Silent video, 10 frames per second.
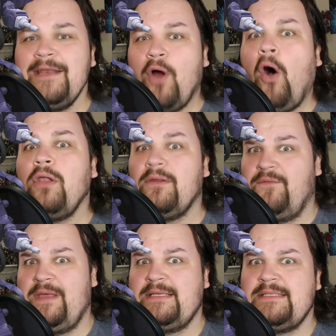I need
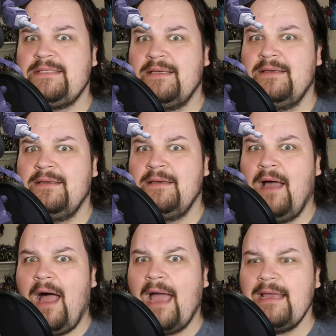all of this.
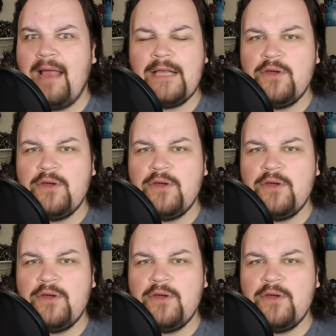I,